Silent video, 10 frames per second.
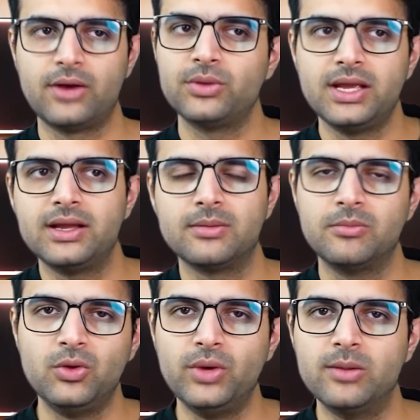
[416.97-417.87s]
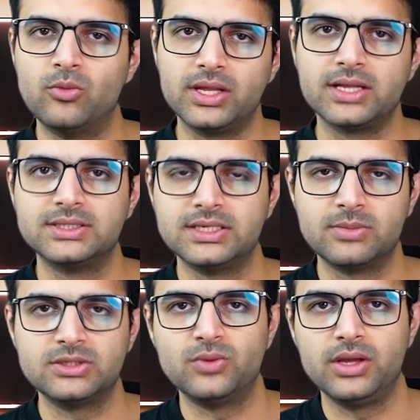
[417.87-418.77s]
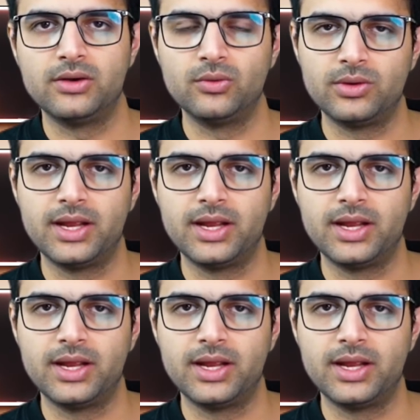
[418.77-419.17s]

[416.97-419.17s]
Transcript: I don't think you need more than 6 months to a year to